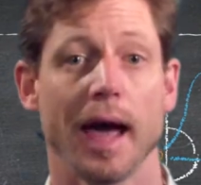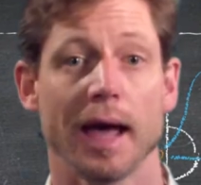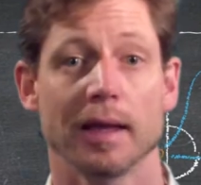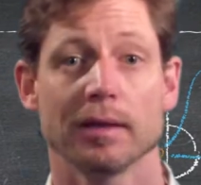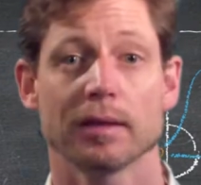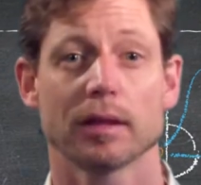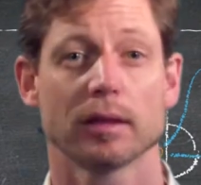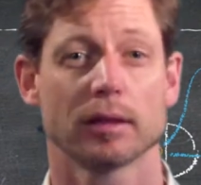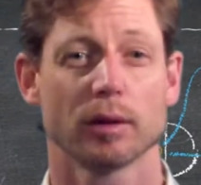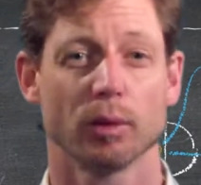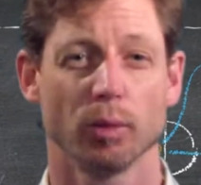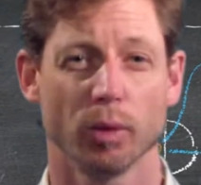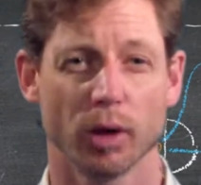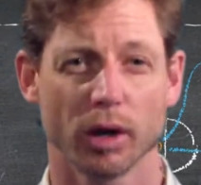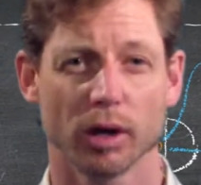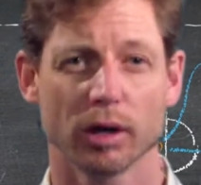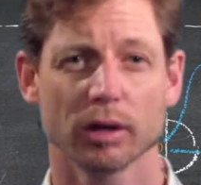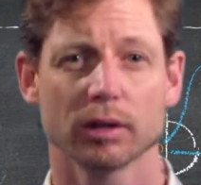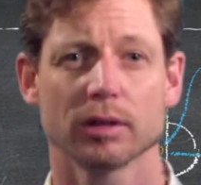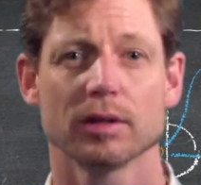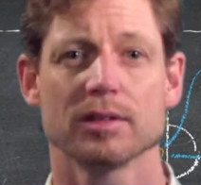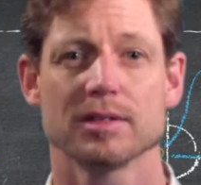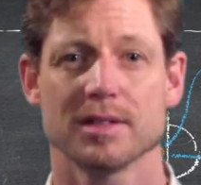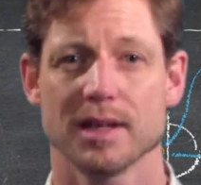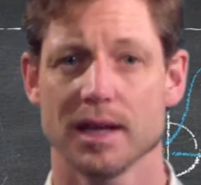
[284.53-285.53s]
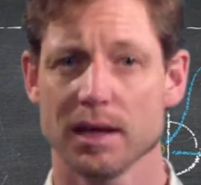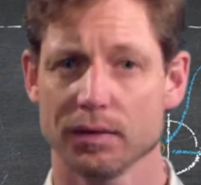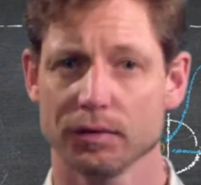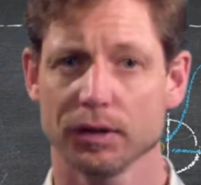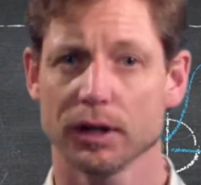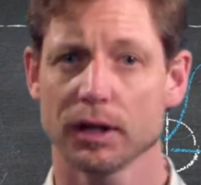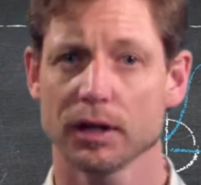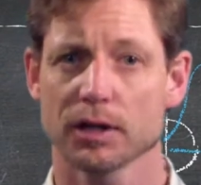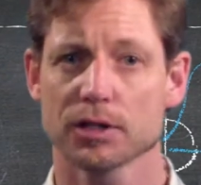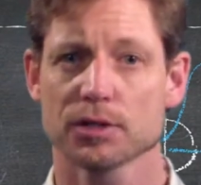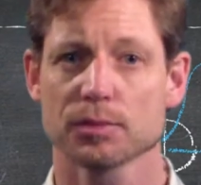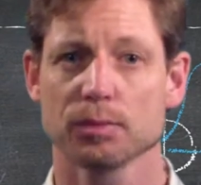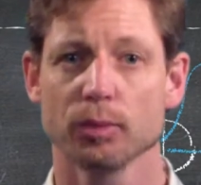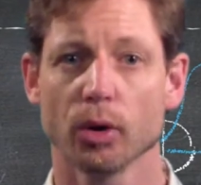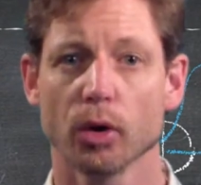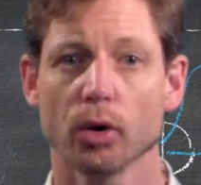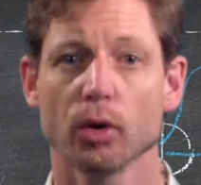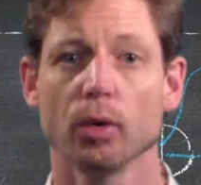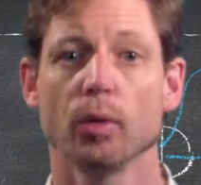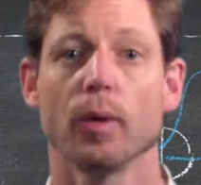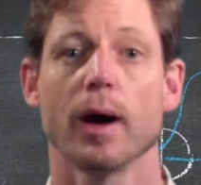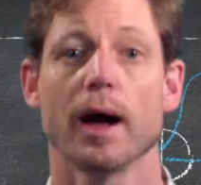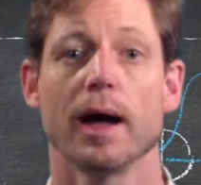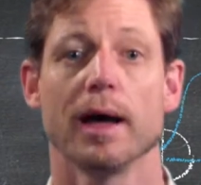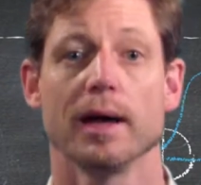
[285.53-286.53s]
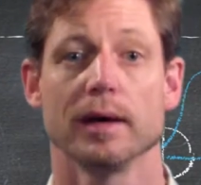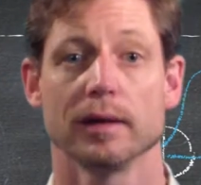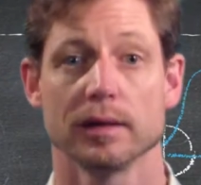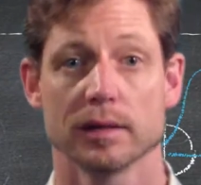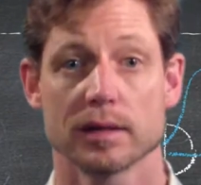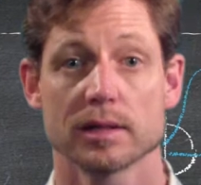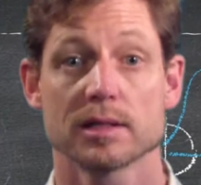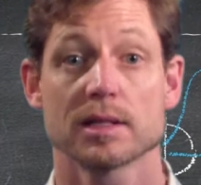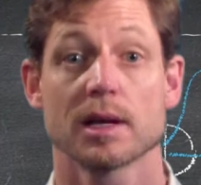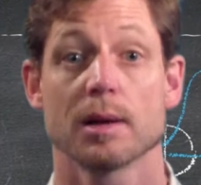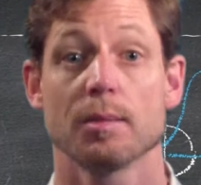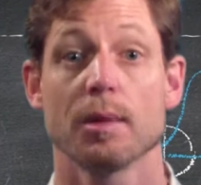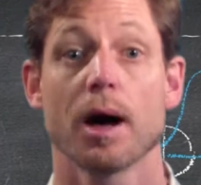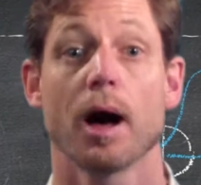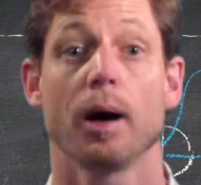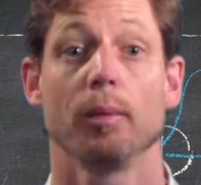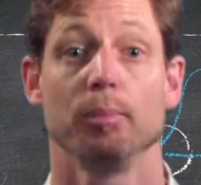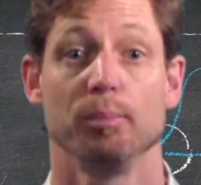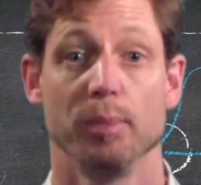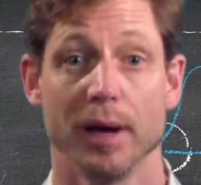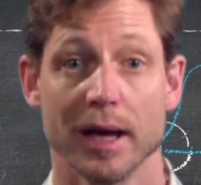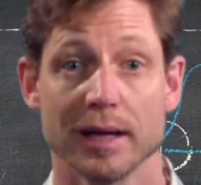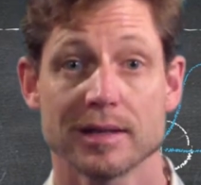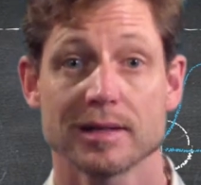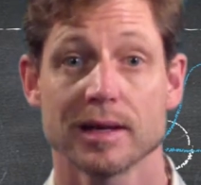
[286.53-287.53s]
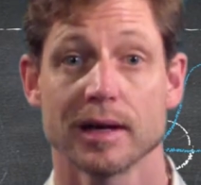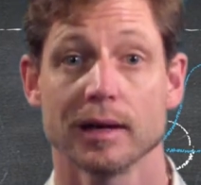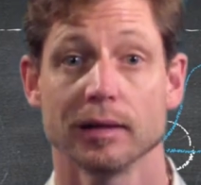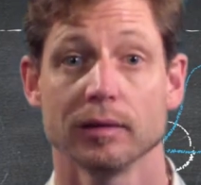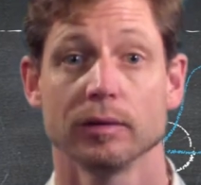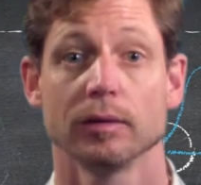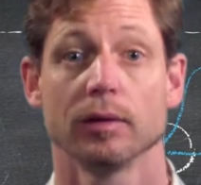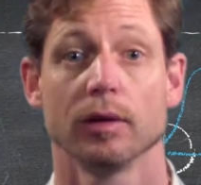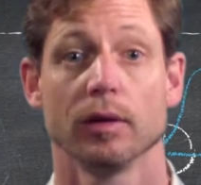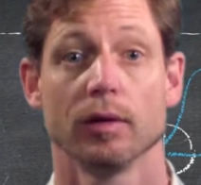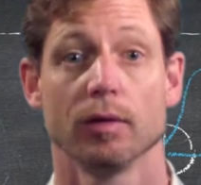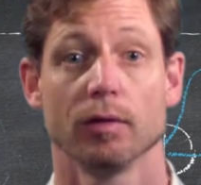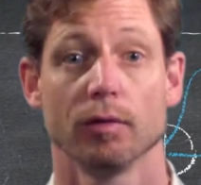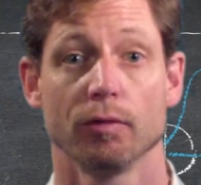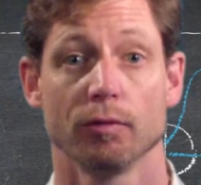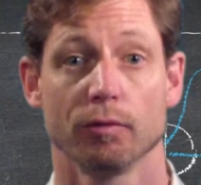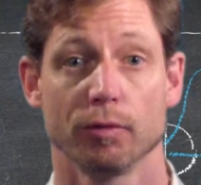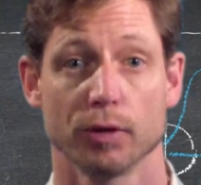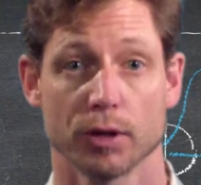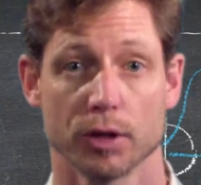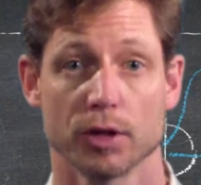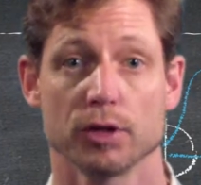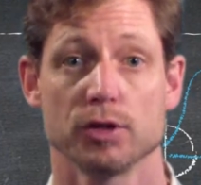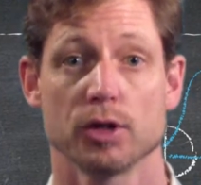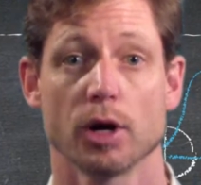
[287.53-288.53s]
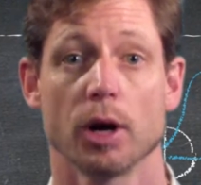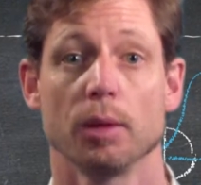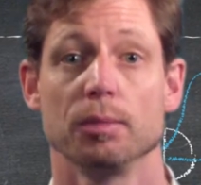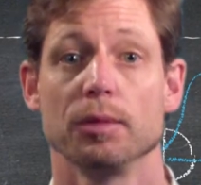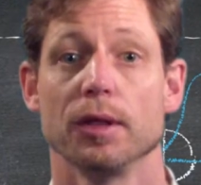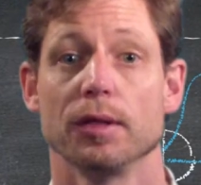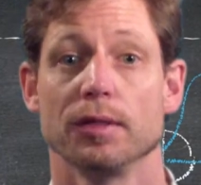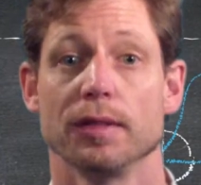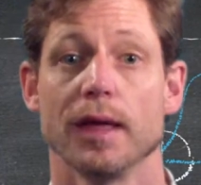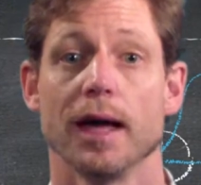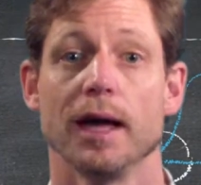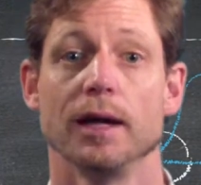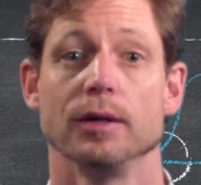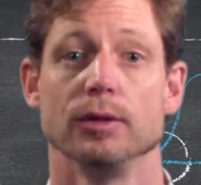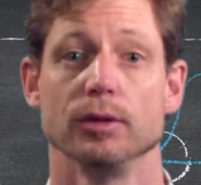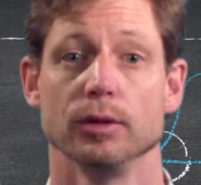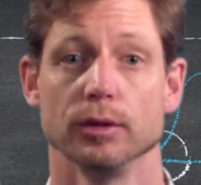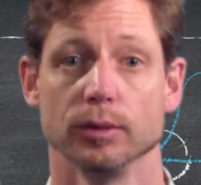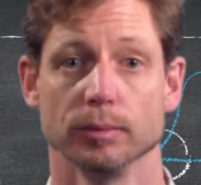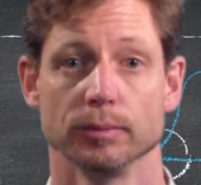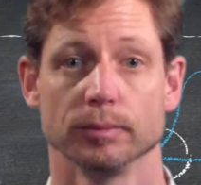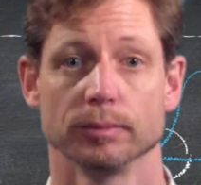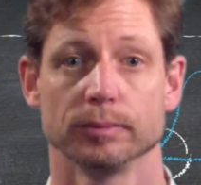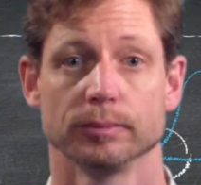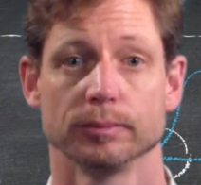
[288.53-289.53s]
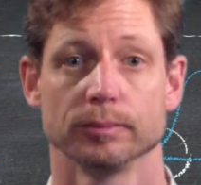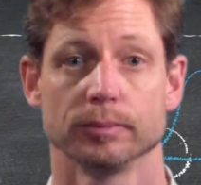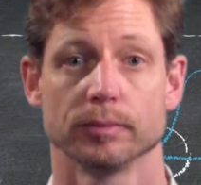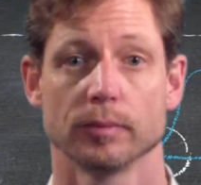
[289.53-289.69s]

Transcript: and that the world is, even in a small way, somehow better for the job that they do.